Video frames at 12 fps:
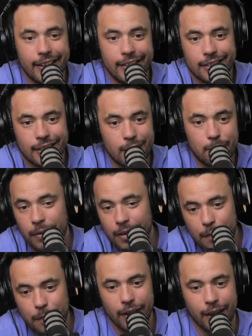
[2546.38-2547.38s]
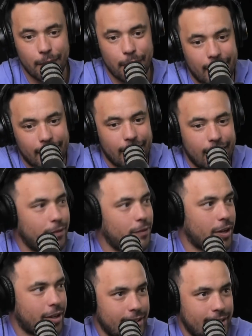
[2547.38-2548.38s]
like he's pulling finger, but he
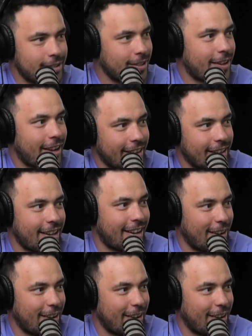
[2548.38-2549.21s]
could fucking dislocate the